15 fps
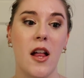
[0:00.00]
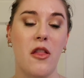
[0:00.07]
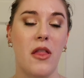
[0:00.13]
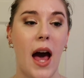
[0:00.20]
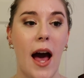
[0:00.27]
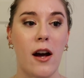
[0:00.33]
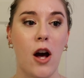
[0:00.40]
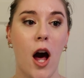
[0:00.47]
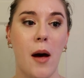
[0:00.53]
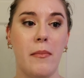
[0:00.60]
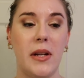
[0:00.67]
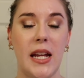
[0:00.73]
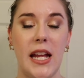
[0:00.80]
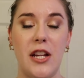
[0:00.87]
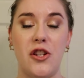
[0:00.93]
that
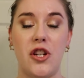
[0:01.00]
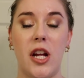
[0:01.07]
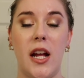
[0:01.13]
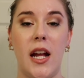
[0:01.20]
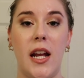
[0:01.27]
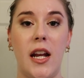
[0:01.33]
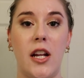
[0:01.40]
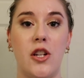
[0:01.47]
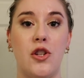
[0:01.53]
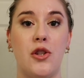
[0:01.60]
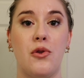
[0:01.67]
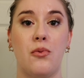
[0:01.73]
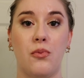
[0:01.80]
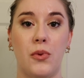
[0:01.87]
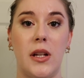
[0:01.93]
combination
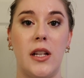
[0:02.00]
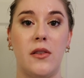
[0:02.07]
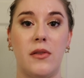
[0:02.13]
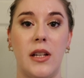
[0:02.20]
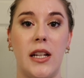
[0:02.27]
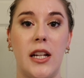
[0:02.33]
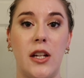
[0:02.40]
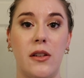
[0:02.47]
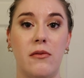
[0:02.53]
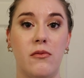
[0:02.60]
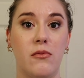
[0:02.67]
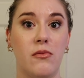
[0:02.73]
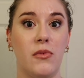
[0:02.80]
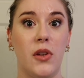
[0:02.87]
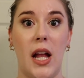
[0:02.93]
just really, really
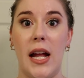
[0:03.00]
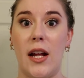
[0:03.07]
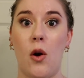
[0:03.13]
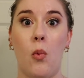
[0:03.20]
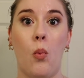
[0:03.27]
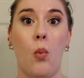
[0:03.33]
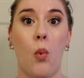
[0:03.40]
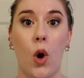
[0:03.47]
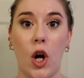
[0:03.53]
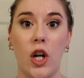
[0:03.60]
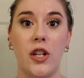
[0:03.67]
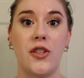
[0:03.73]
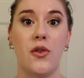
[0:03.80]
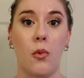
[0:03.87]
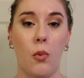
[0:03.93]
like
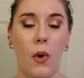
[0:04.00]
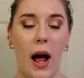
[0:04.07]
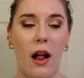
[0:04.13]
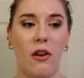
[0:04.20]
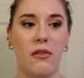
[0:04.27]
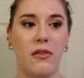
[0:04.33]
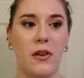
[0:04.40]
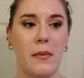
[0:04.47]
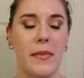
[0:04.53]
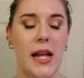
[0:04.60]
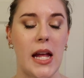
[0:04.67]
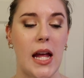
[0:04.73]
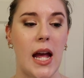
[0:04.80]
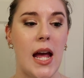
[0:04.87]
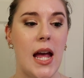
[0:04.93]
works well for
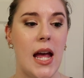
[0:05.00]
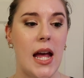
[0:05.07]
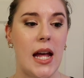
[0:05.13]
me